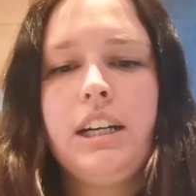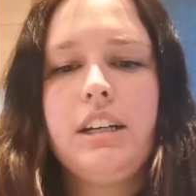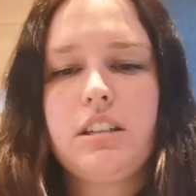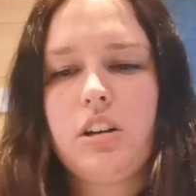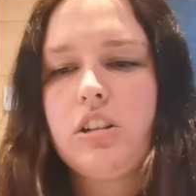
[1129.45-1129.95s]

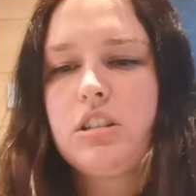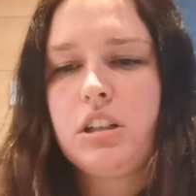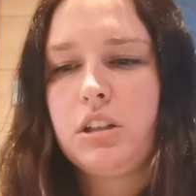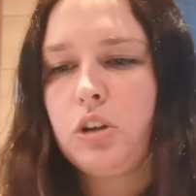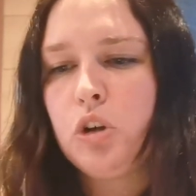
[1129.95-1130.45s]
So like
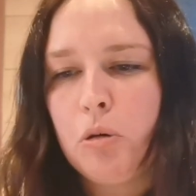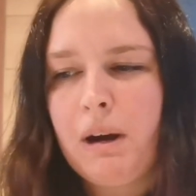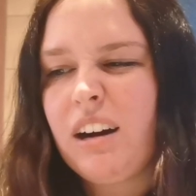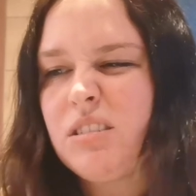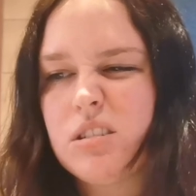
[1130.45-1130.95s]
certain core
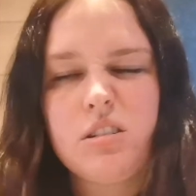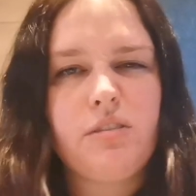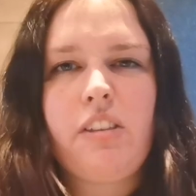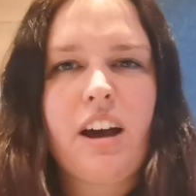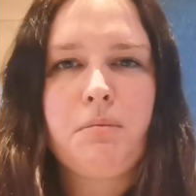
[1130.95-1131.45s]
powders and stuff
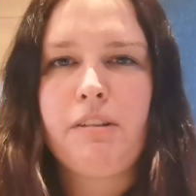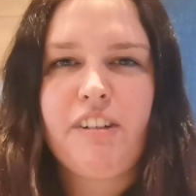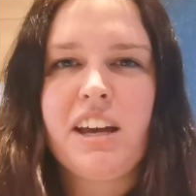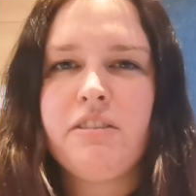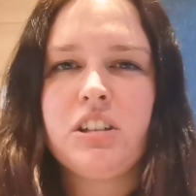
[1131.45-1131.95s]
like that are my
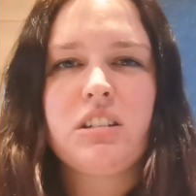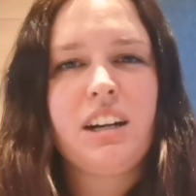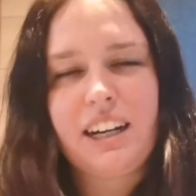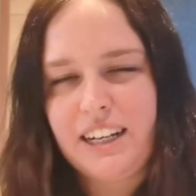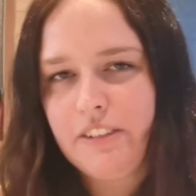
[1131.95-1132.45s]
favourites and
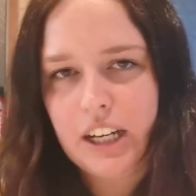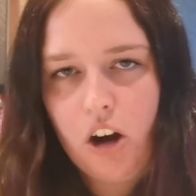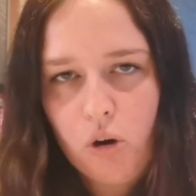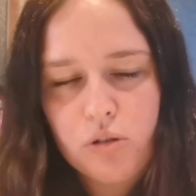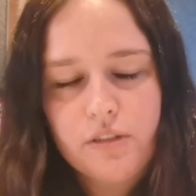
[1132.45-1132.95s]
I can never get
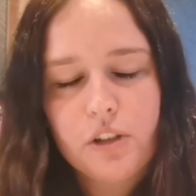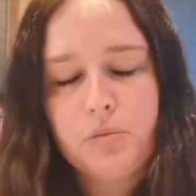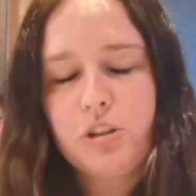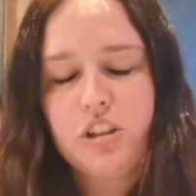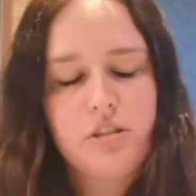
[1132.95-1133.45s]
hold of
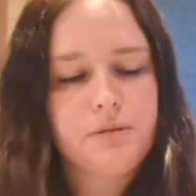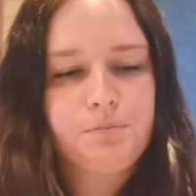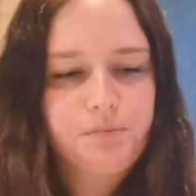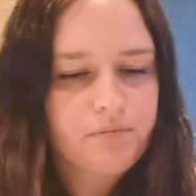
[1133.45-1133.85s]
them just